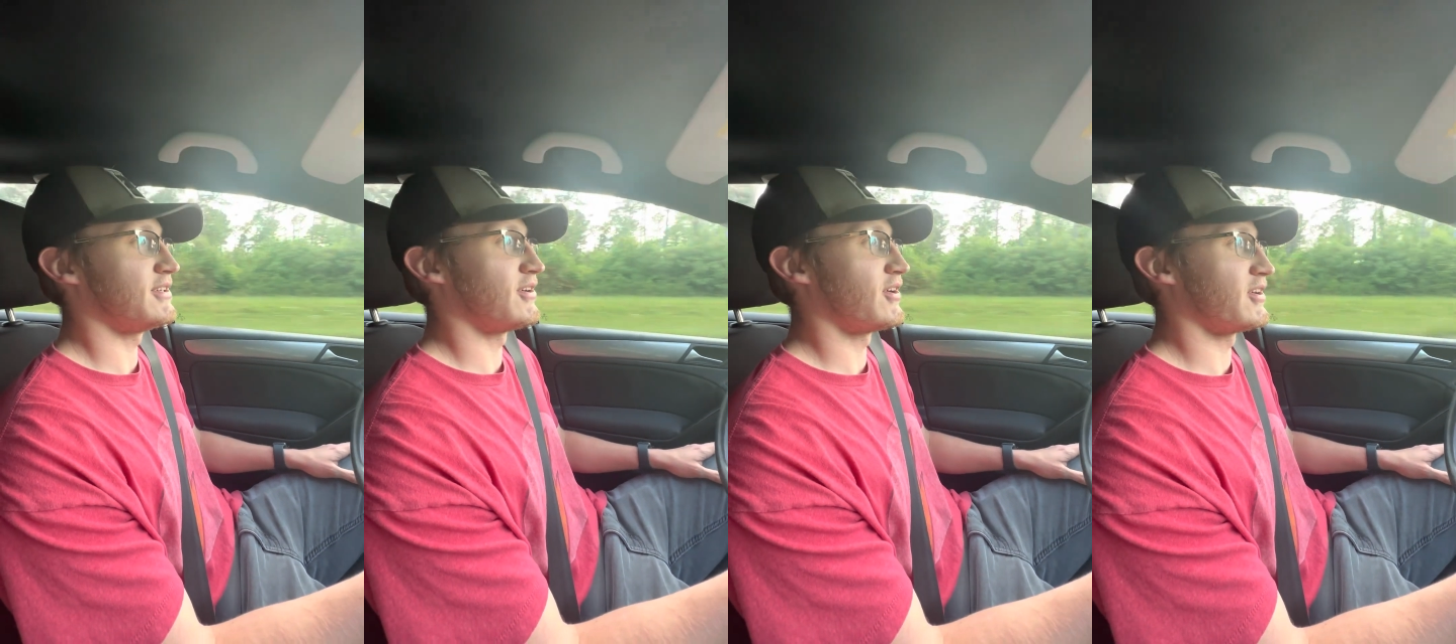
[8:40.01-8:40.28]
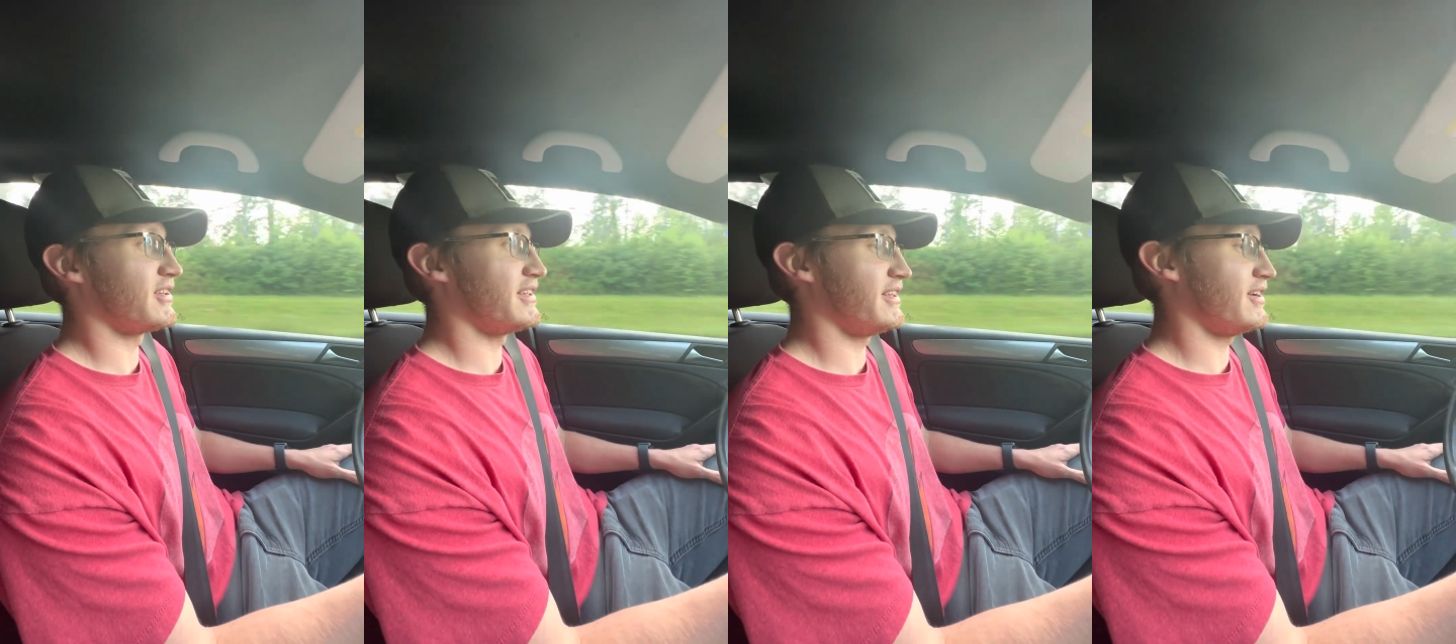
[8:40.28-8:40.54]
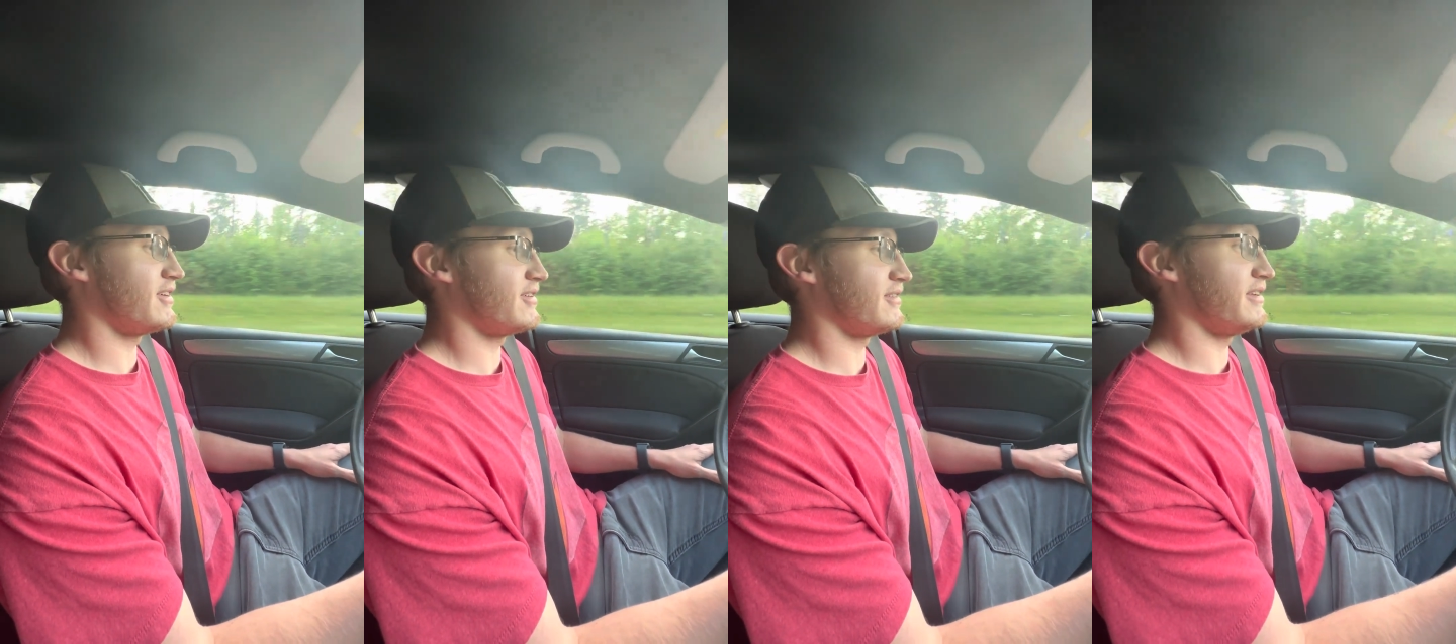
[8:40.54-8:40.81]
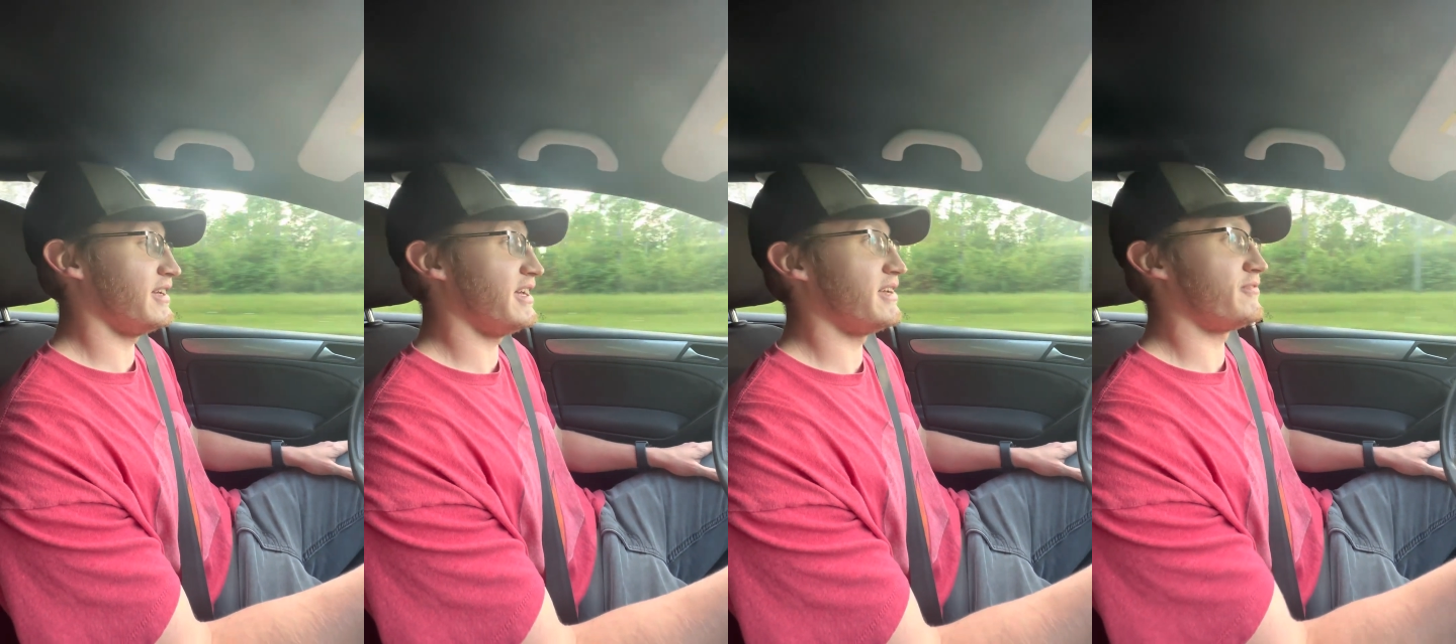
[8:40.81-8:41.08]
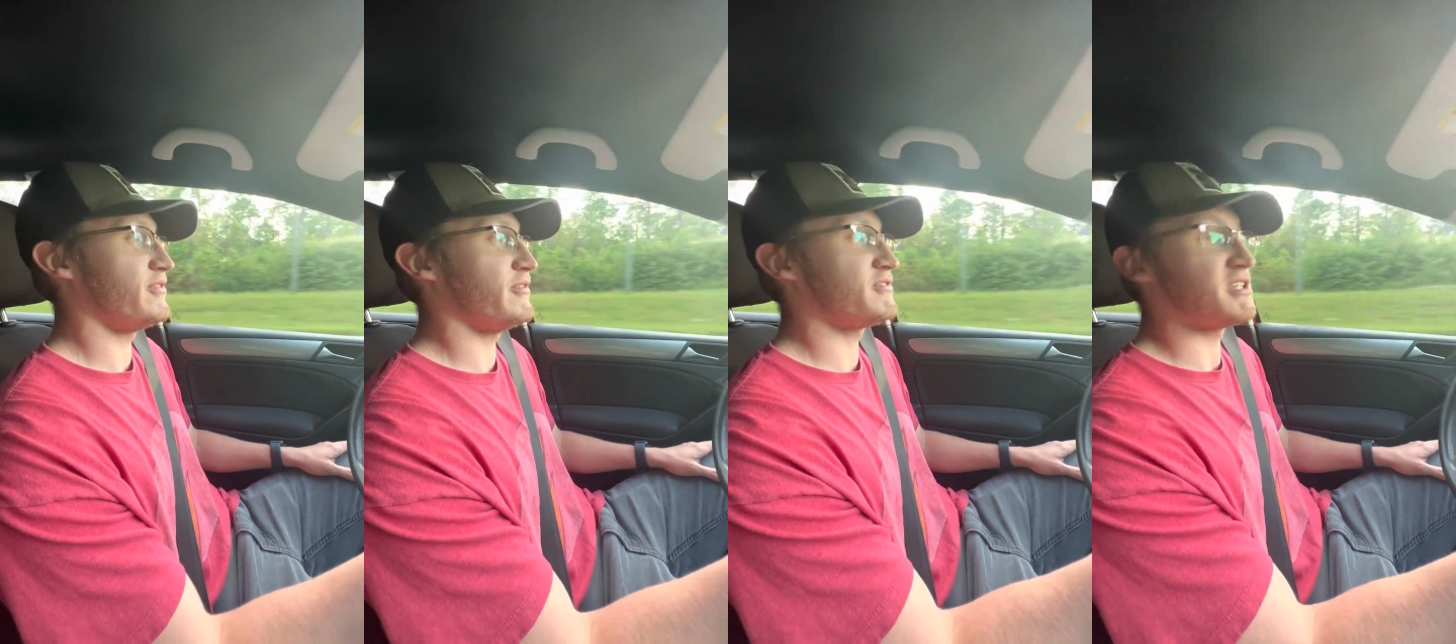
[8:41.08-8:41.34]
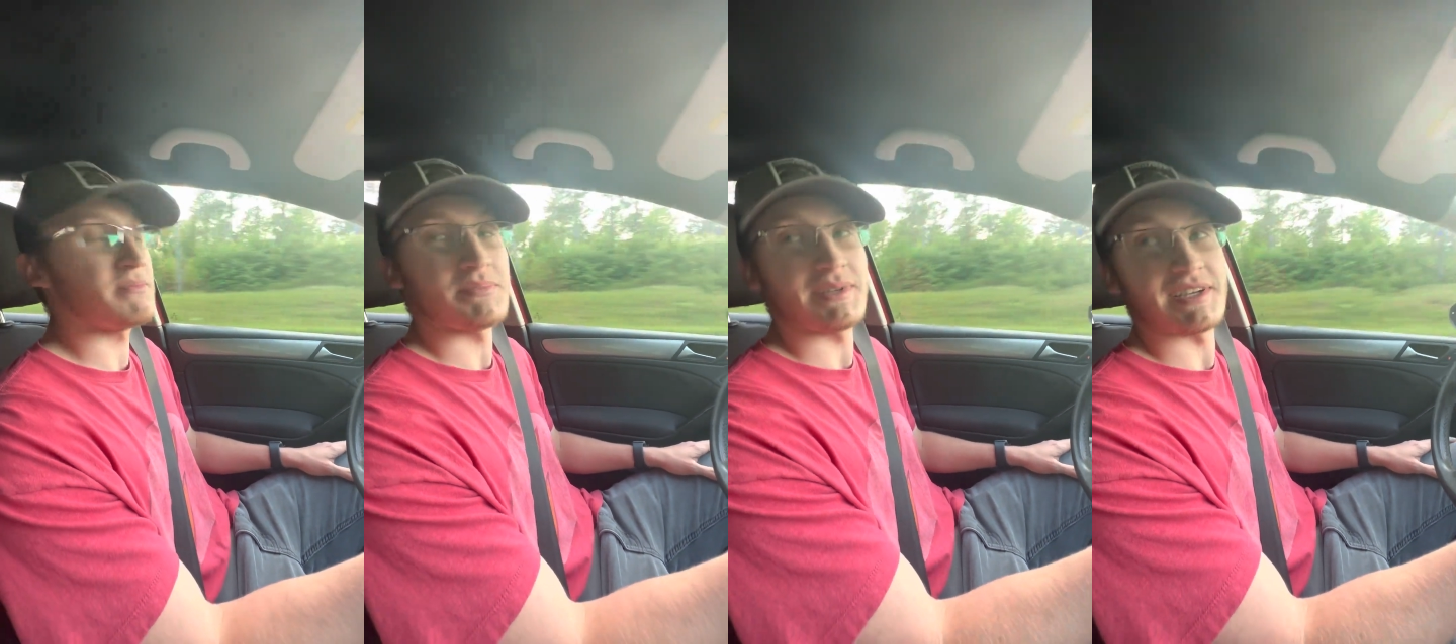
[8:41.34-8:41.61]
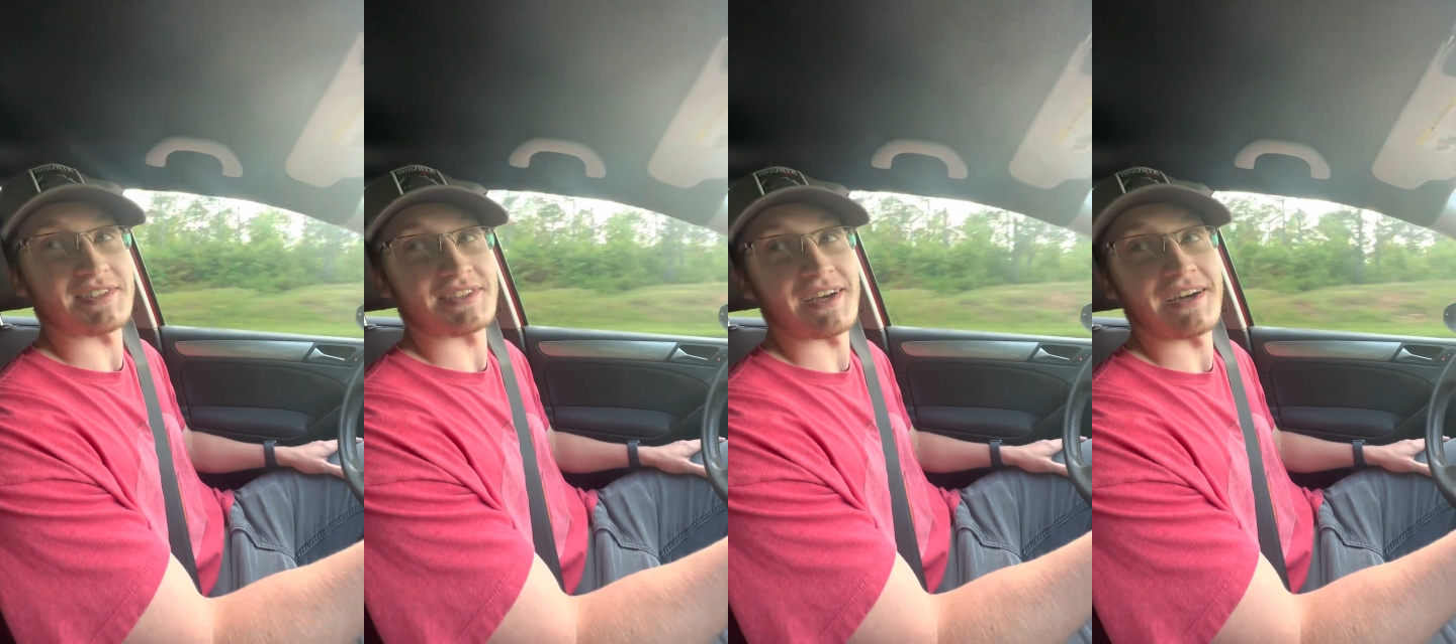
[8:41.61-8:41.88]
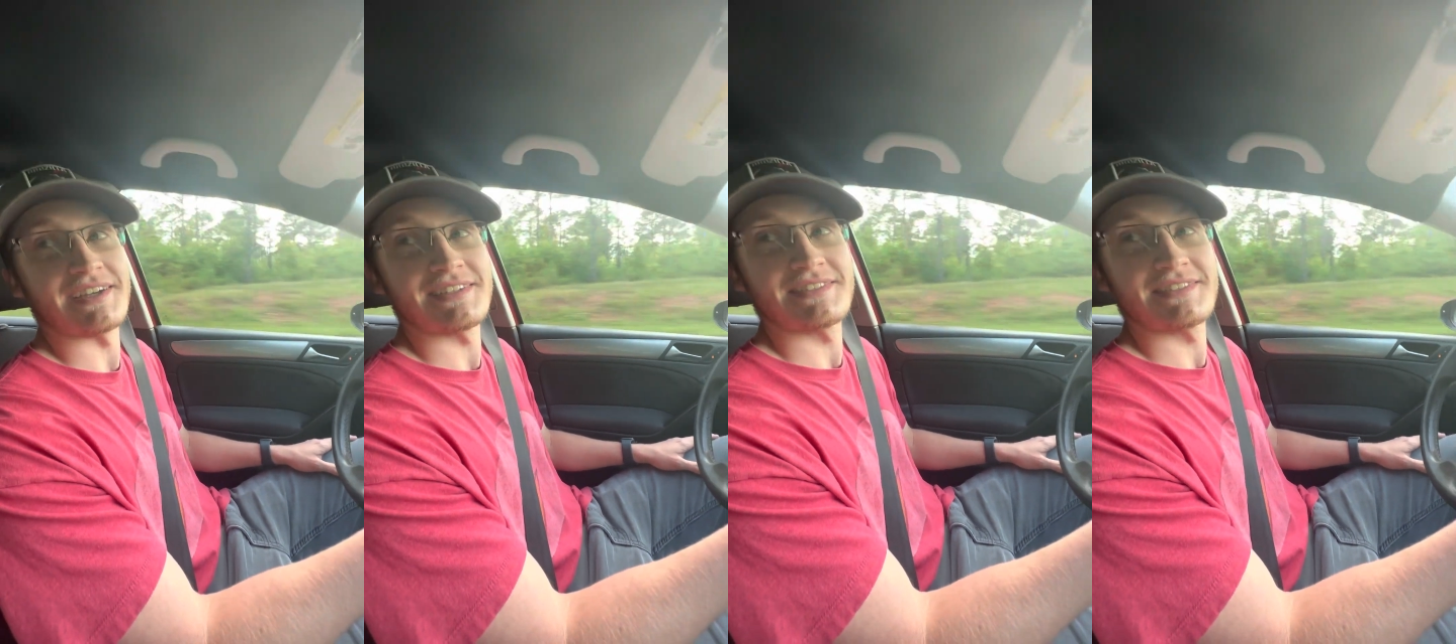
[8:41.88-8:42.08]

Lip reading: gnarly there. It hit 15 psi.